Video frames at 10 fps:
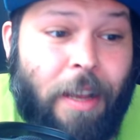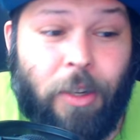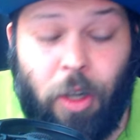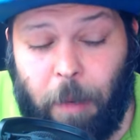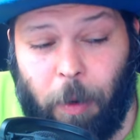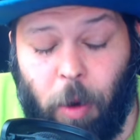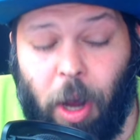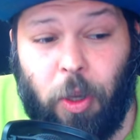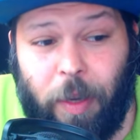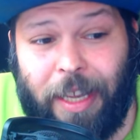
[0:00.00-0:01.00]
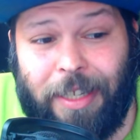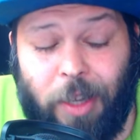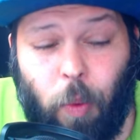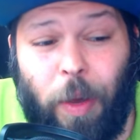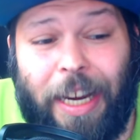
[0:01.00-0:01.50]
Don't get me wrong. You can
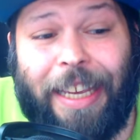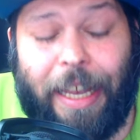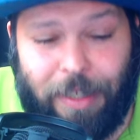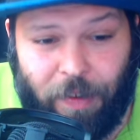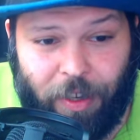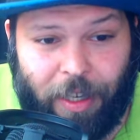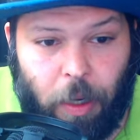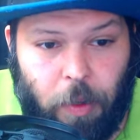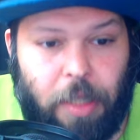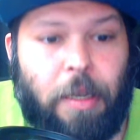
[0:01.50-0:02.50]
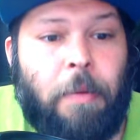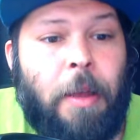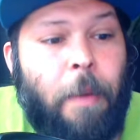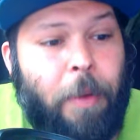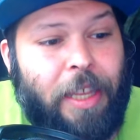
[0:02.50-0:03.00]
still win against the fianchetto system,
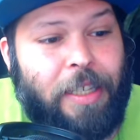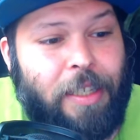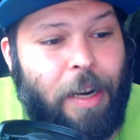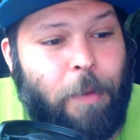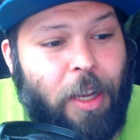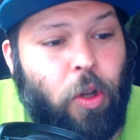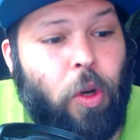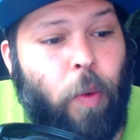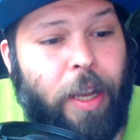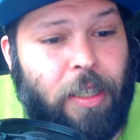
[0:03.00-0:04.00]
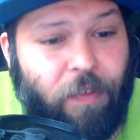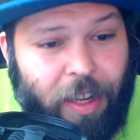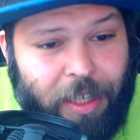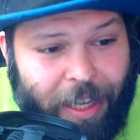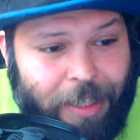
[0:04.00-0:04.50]
but this is going to be a good way to
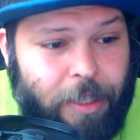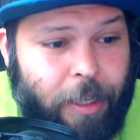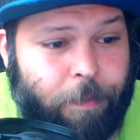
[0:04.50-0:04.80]
defend against it.